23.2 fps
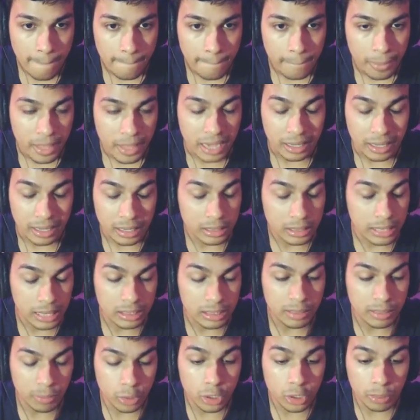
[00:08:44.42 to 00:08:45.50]
That, because that's
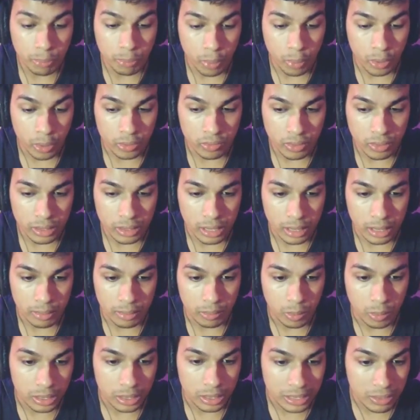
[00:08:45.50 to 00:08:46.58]
the most important thing that I
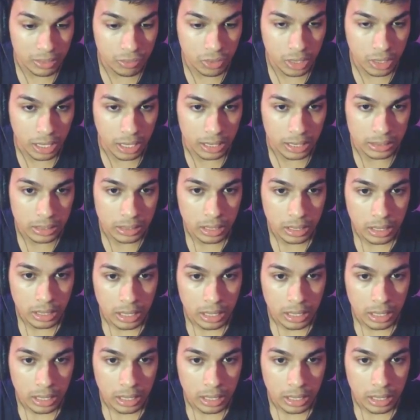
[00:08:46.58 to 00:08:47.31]
want to give you guys.